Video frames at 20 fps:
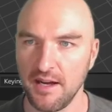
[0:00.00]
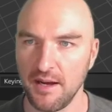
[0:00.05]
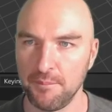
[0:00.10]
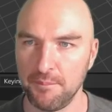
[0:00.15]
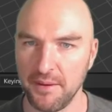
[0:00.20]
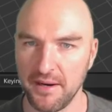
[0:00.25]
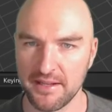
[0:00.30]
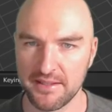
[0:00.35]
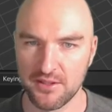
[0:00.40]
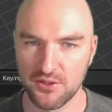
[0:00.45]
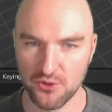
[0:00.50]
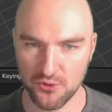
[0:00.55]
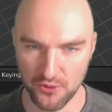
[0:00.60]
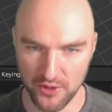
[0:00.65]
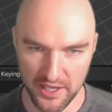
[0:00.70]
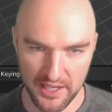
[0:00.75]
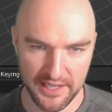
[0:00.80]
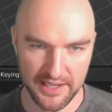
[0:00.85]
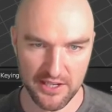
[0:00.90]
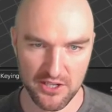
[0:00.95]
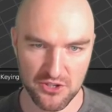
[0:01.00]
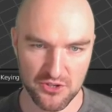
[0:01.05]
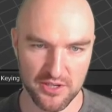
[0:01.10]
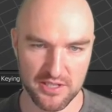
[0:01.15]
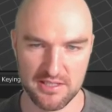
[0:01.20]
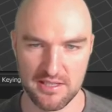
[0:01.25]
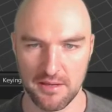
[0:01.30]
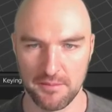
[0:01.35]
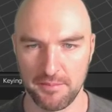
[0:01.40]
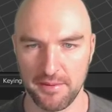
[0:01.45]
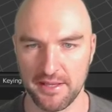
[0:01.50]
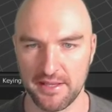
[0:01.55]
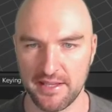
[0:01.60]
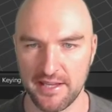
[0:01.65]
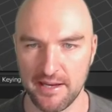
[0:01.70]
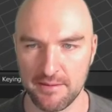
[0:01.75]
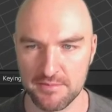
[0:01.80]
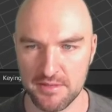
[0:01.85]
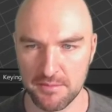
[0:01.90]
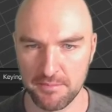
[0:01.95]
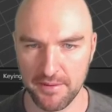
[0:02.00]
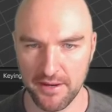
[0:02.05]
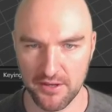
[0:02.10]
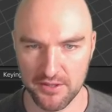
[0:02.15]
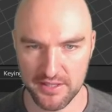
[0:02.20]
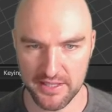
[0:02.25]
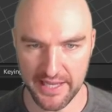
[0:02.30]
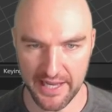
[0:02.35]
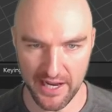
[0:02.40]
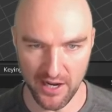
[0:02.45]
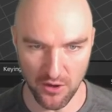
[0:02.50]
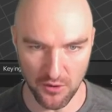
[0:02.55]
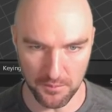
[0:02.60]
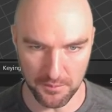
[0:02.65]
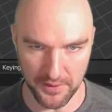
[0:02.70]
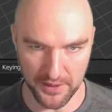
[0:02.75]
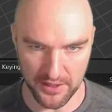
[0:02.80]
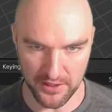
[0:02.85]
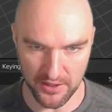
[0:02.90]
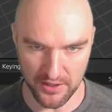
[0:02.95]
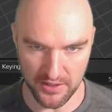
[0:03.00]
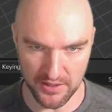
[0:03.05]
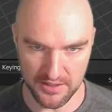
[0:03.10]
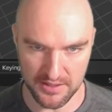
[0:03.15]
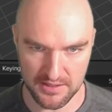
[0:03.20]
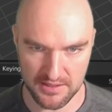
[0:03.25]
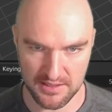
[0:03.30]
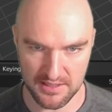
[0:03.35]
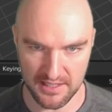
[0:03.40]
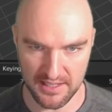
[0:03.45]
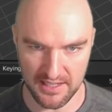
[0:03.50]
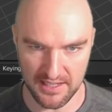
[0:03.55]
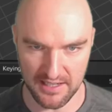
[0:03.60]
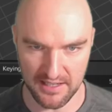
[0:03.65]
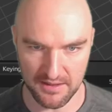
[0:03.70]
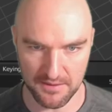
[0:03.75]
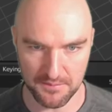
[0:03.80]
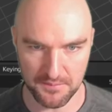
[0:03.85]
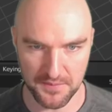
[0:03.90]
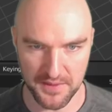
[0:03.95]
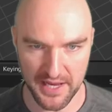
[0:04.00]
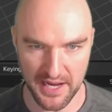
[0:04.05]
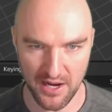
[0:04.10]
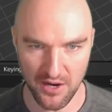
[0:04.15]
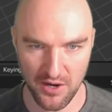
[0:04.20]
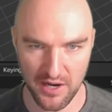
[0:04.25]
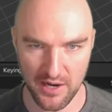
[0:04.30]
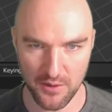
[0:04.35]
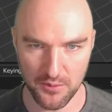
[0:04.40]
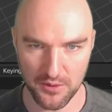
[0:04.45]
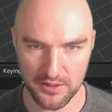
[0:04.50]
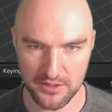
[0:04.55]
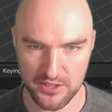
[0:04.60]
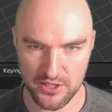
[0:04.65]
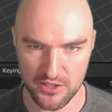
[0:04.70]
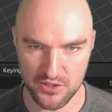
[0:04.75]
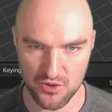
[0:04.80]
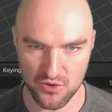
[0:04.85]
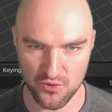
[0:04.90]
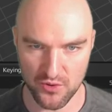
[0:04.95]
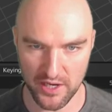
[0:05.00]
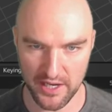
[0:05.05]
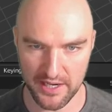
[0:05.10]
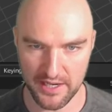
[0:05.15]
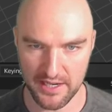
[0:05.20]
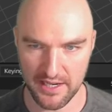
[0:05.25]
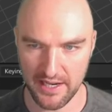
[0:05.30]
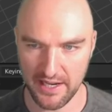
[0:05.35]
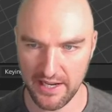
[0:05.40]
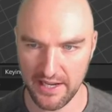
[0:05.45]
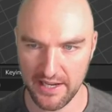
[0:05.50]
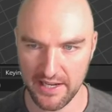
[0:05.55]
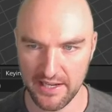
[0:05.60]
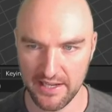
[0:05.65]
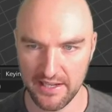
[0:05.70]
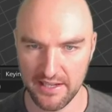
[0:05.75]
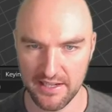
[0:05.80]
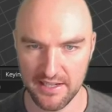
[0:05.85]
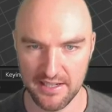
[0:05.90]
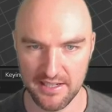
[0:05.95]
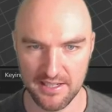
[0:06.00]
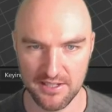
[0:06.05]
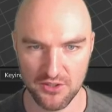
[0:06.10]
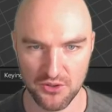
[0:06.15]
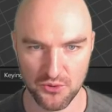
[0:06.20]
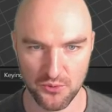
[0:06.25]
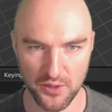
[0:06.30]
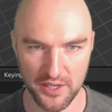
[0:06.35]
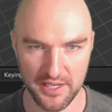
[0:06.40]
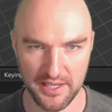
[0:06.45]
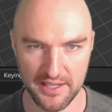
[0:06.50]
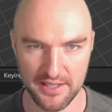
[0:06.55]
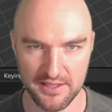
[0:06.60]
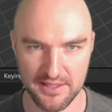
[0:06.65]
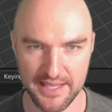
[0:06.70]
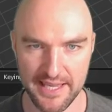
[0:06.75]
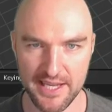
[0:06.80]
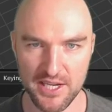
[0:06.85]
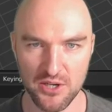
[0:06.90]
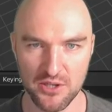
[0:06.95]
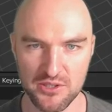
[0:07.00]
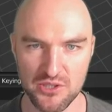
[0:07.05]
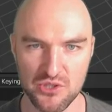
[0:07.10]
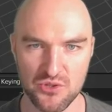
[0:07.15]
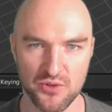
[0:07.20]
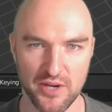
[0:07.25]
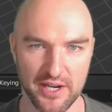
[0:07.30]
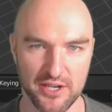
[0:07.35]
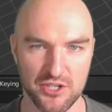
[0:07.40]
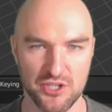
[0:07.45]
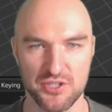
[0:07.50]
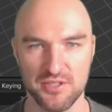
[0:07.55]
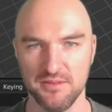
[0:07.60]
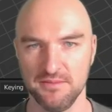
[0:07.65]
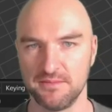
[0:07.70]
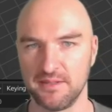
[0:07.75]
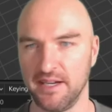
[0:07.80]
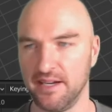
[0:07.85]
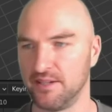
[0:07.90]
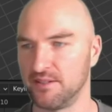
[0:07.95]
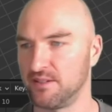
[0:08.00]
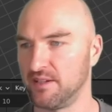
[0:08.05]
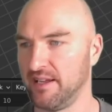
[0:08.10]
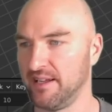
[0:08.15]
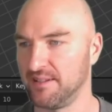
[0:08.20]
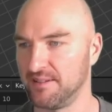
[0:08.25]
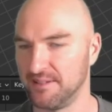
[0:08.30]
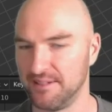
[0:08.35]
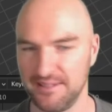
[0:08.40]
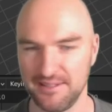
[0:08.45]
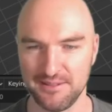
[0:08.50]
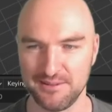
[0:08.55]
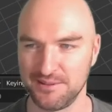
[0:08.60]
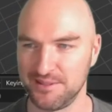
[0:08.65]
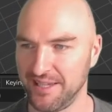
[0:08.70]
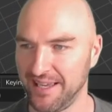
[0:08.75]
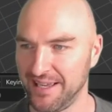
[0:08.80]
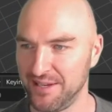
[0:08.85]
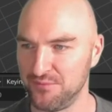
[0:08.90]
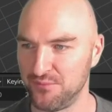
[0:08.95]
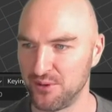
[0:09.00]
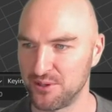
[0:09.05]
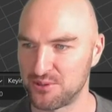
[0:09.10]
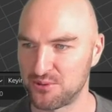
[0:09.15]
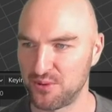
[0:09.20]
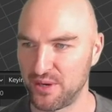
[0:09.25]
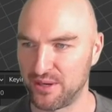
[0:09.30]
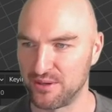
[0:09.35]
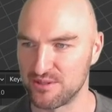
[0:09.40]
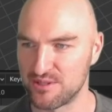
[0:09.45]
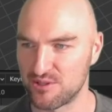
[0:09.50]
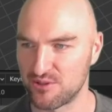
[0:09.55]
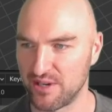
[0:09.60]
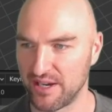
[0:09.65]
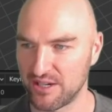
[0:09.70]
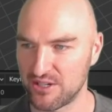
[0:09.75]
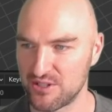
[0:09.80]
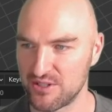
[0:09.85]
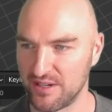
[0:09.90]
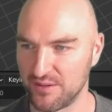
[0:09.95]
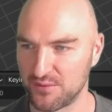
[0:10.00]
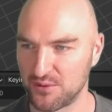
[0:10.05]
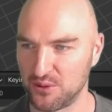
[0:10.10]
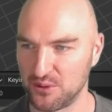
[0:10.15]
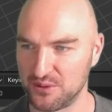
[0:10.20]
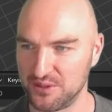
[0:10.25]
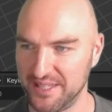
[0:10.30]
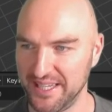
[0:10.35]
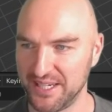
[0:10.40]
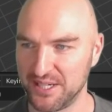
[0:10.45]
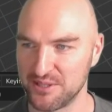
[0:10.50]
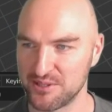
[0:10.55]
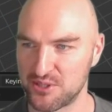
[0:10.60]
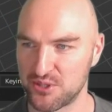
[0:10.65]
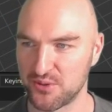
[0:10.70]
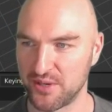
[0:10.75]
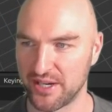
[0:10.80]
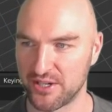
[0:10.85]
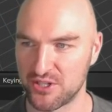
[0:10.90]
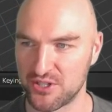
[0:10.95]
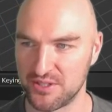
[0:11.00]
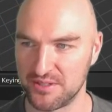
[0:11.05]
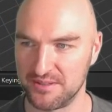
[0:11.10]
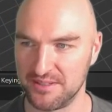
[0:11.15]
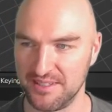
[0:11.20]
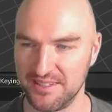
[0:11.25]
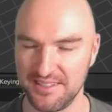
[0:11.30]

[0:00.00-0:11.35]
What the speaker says: But the really interesting bit comes about now, because now I will just run a 3D deconstruction. The inverse reconstruction I've called deconstruction.